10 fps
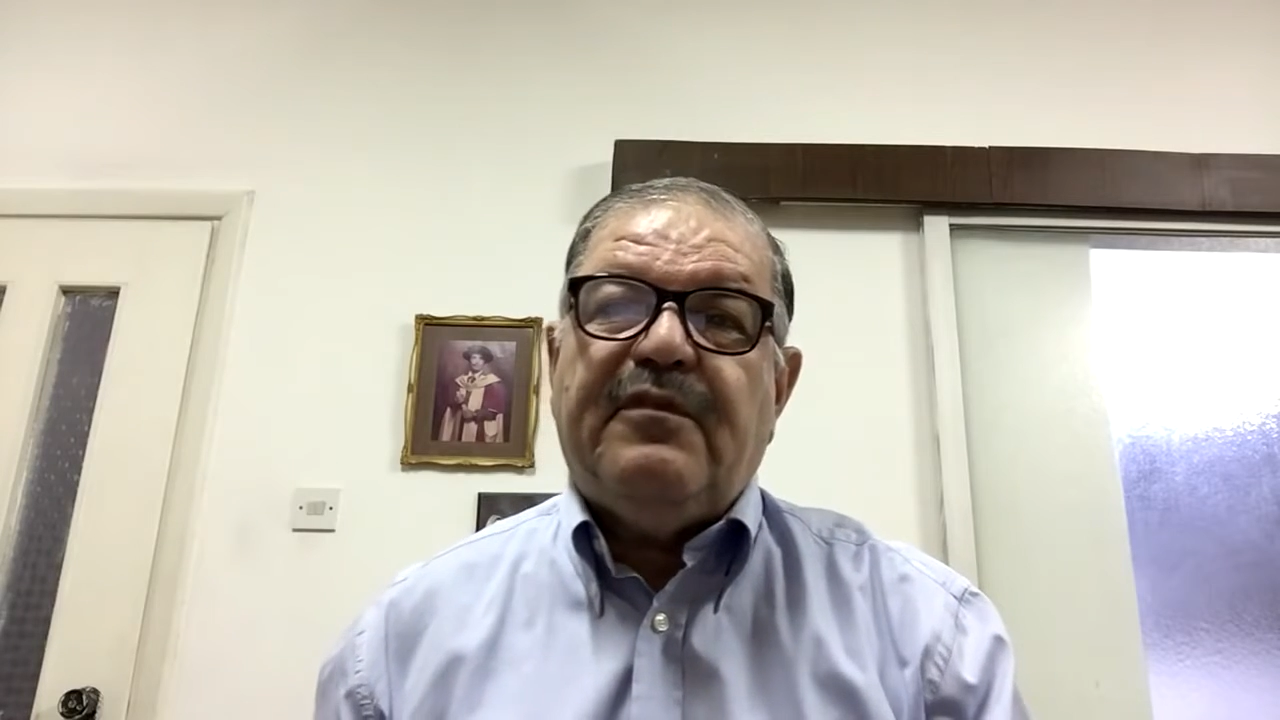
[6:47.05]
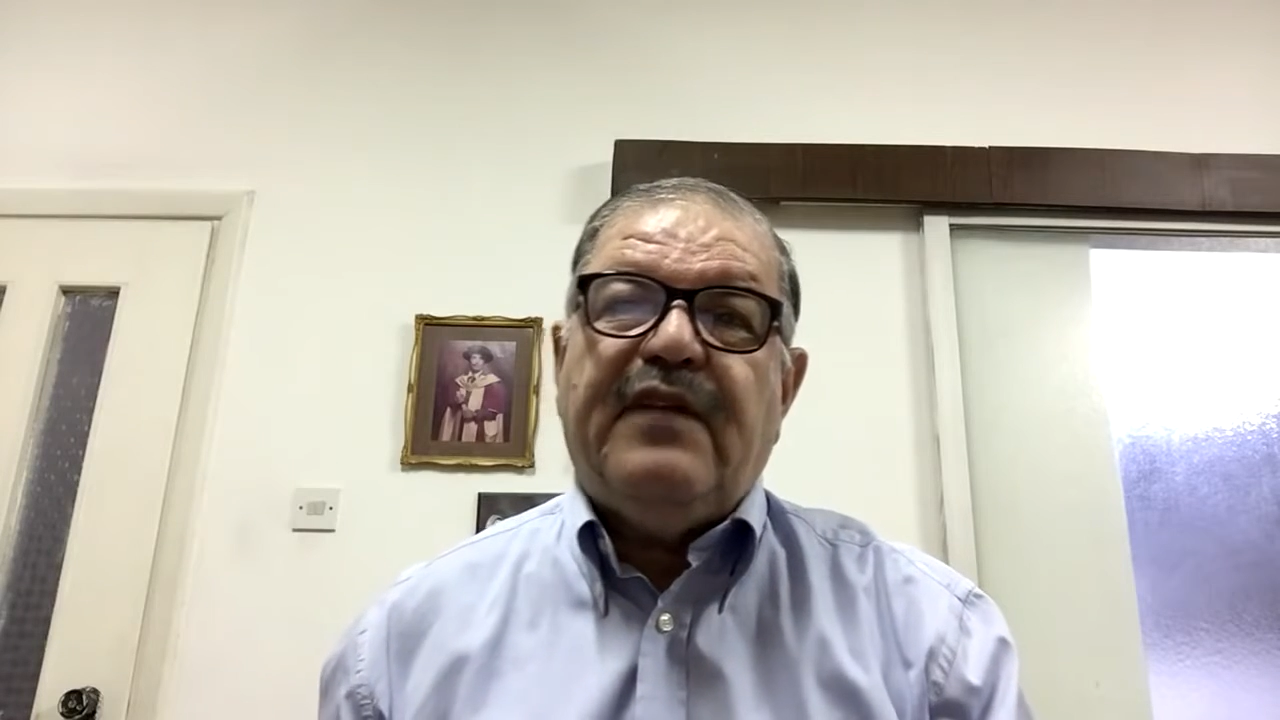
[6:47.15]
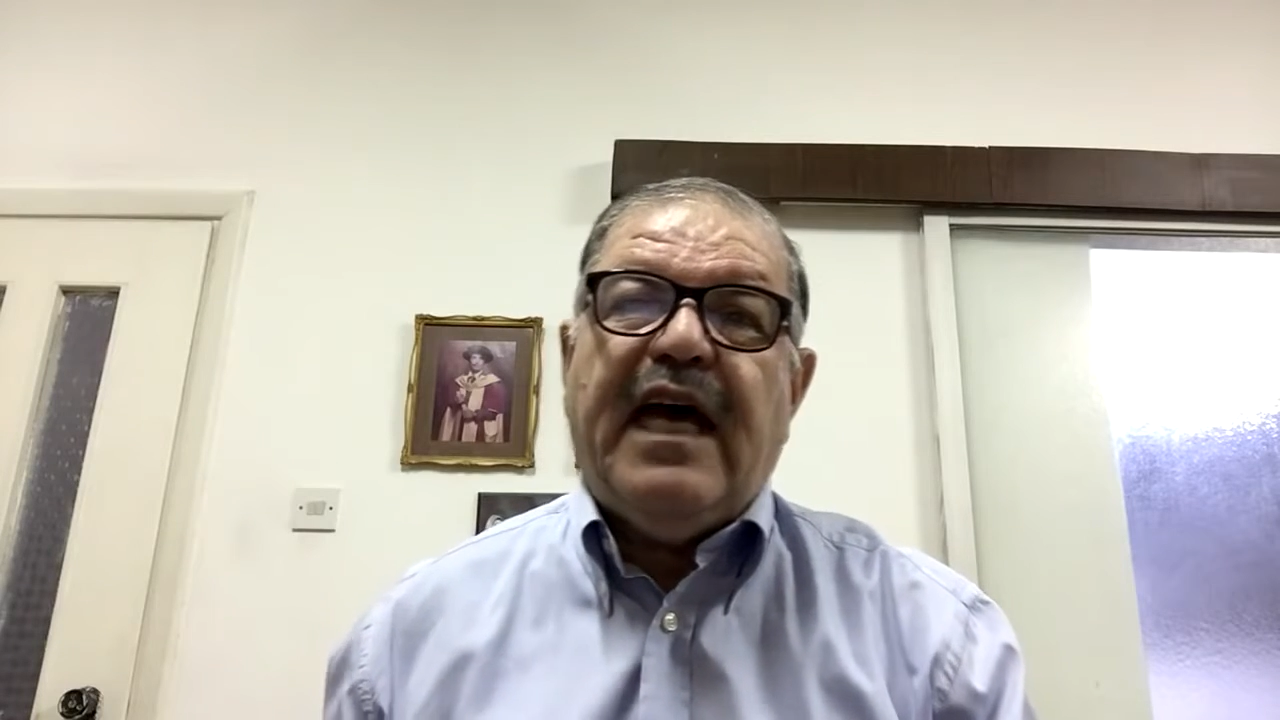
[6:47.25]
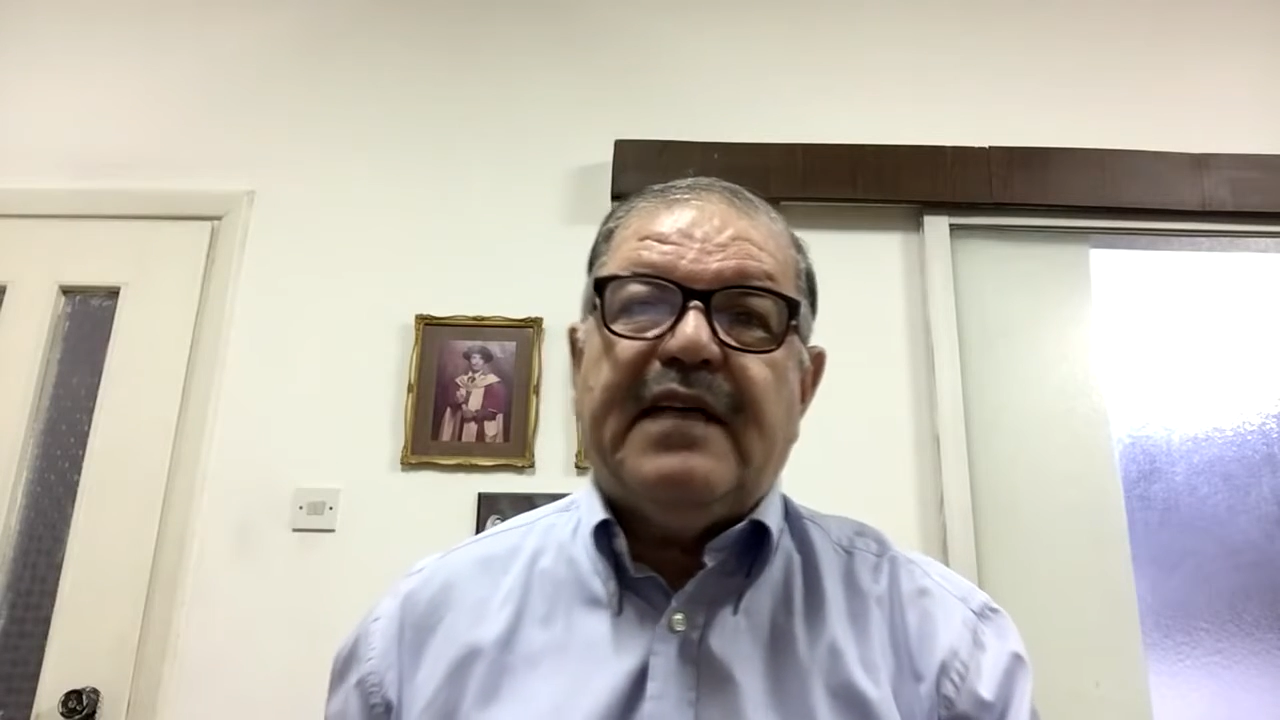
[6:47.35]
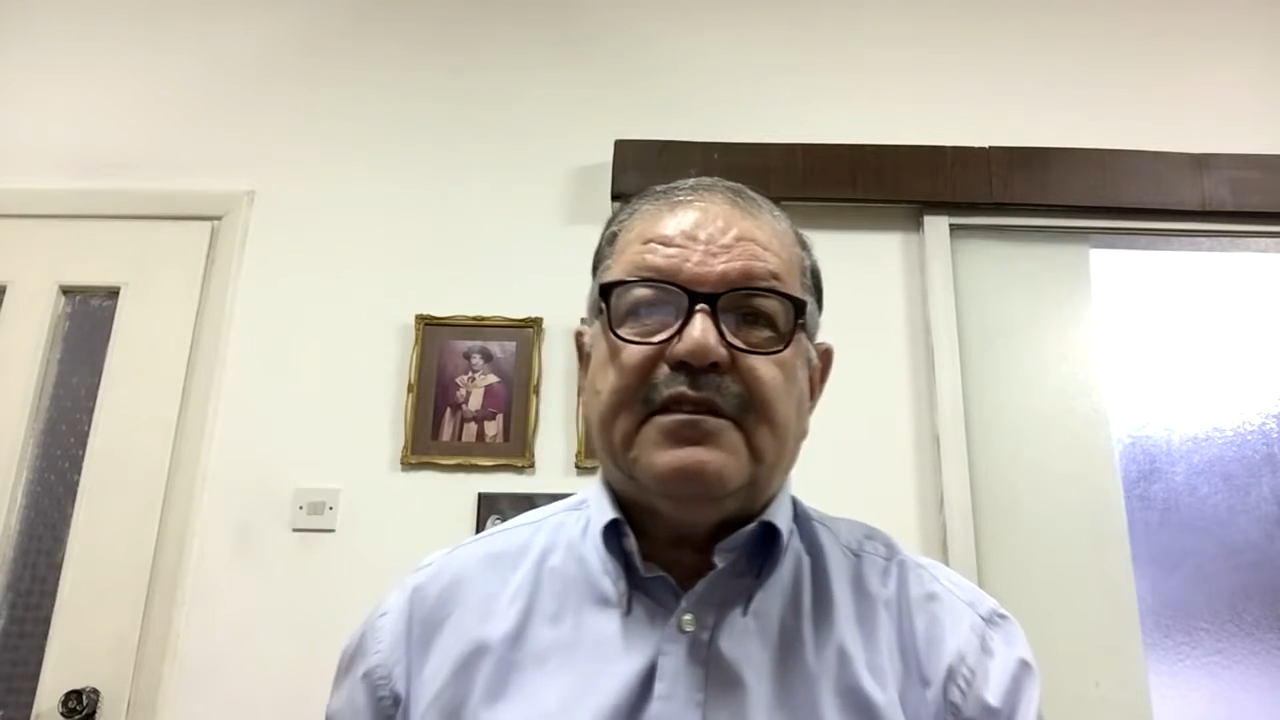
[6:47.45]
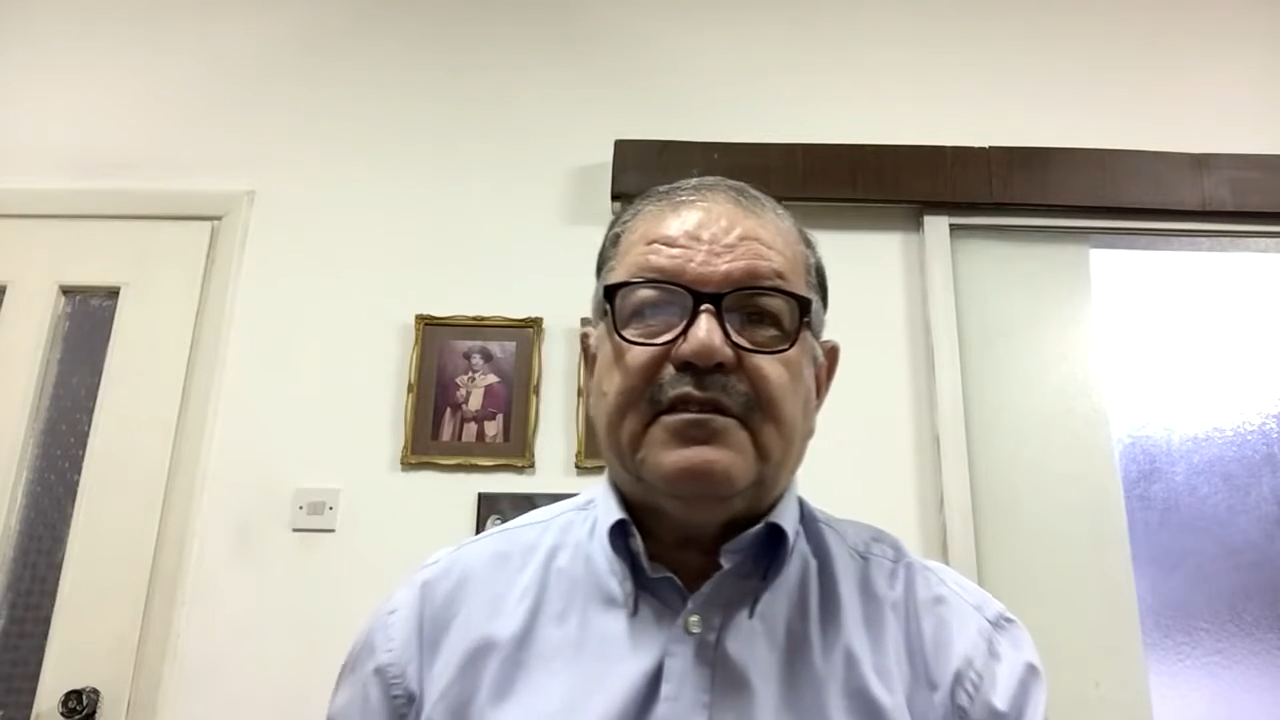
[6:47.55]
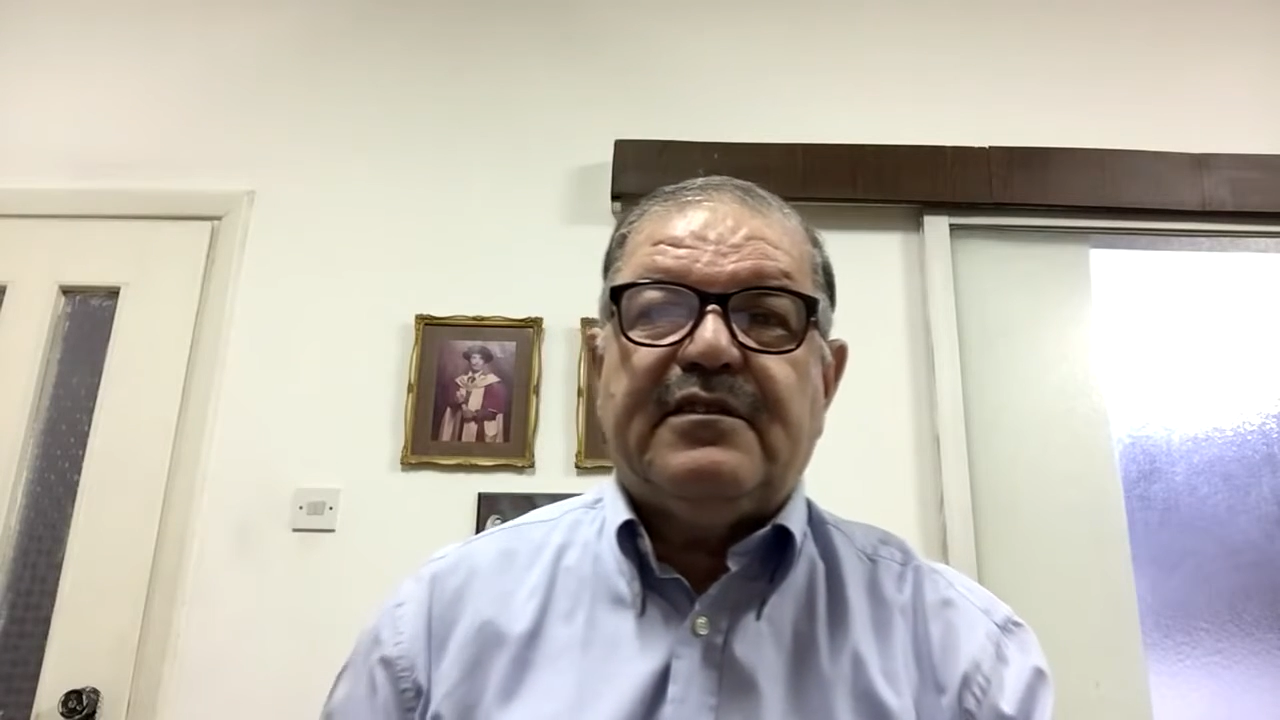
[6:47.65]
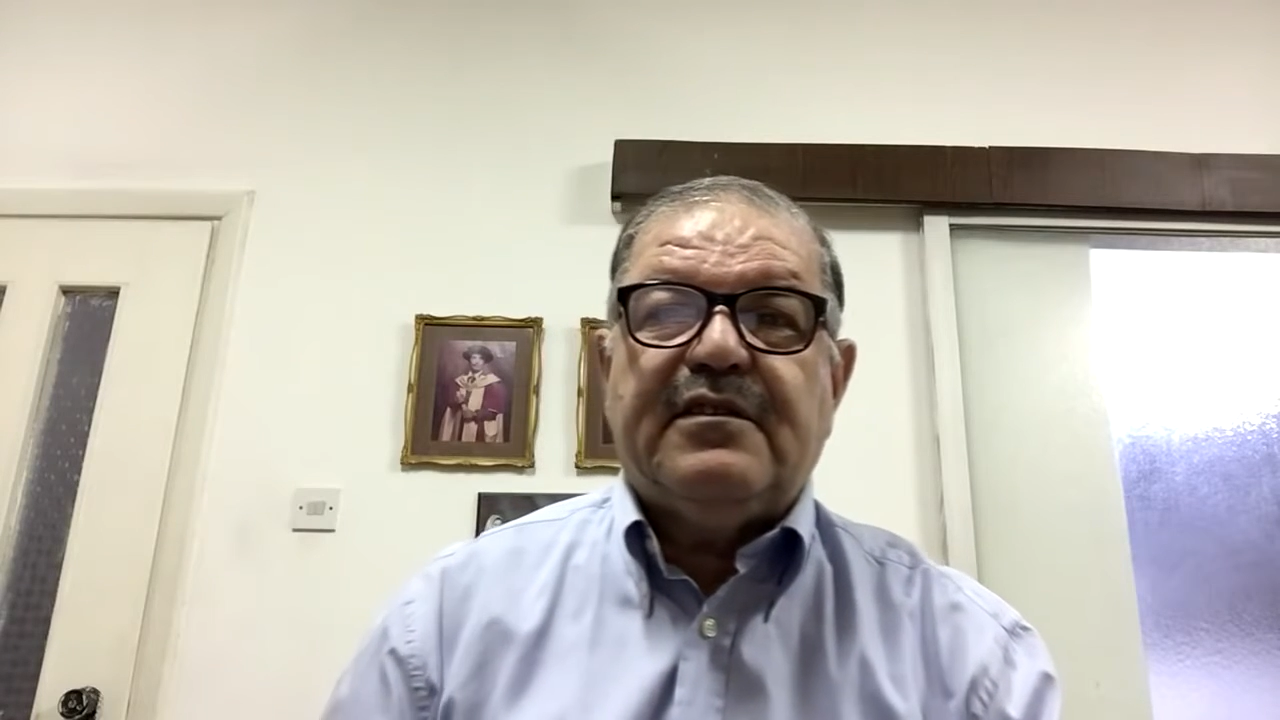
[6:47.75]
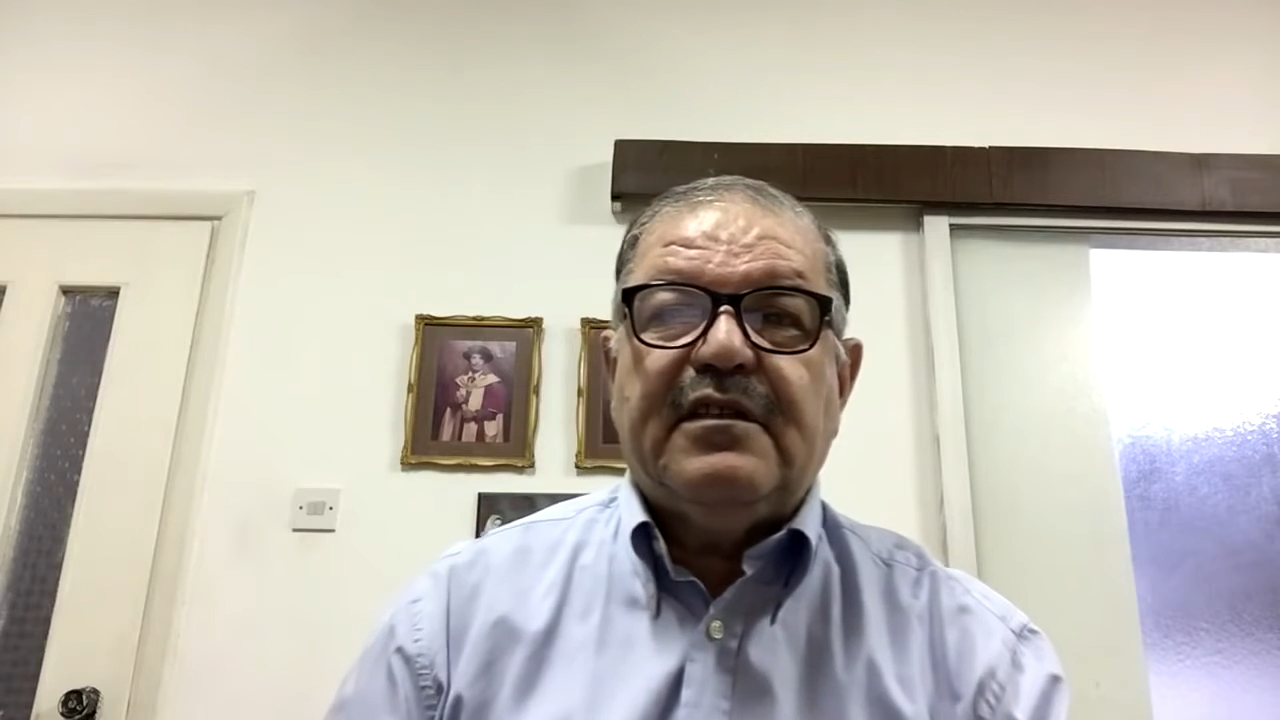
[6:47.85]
flat